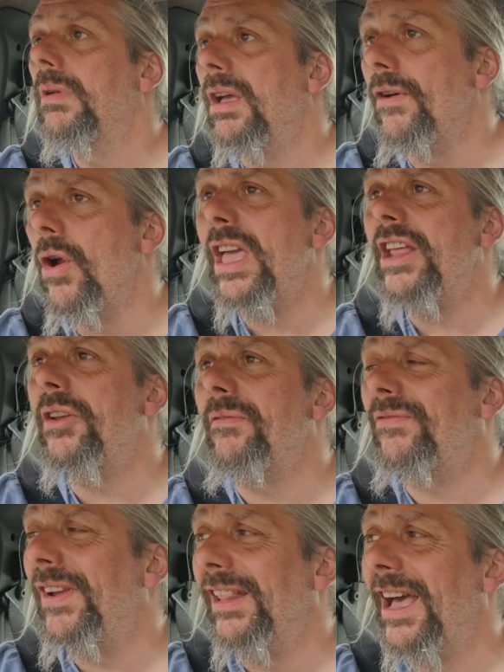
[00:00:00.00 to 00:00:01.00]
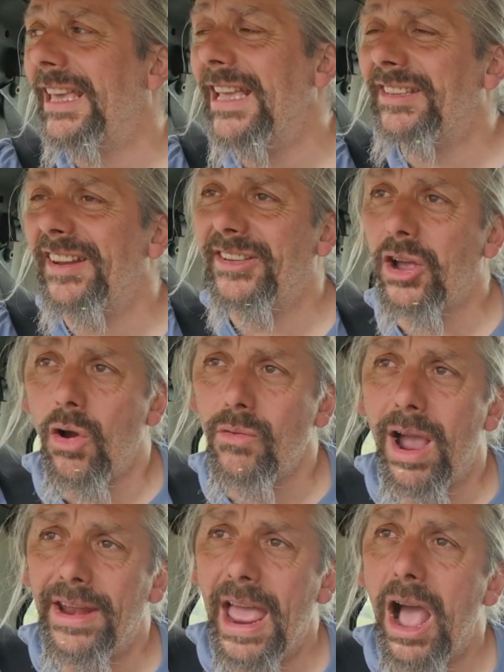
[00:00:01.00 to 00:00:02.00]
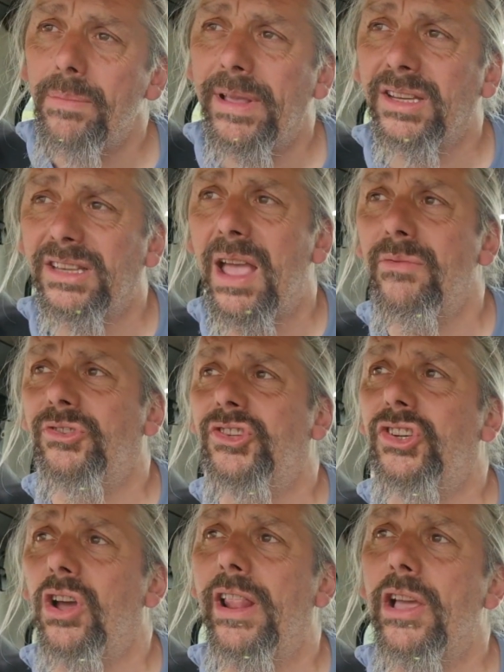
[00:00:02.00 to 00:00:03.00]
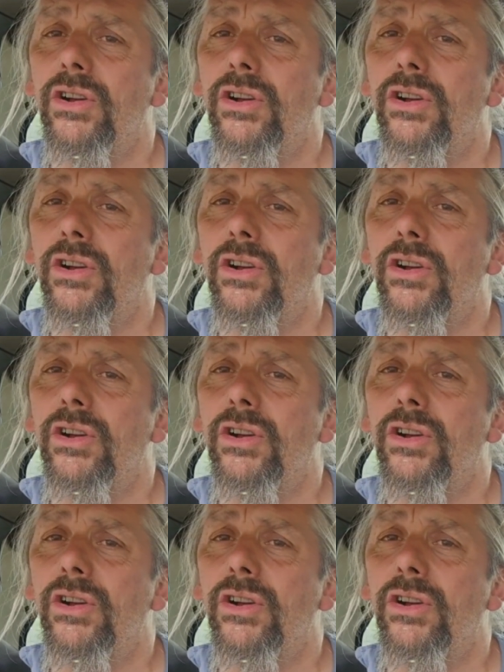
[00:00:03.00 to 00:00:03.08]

If only I didn't feel like eating it all right now because I'm jolly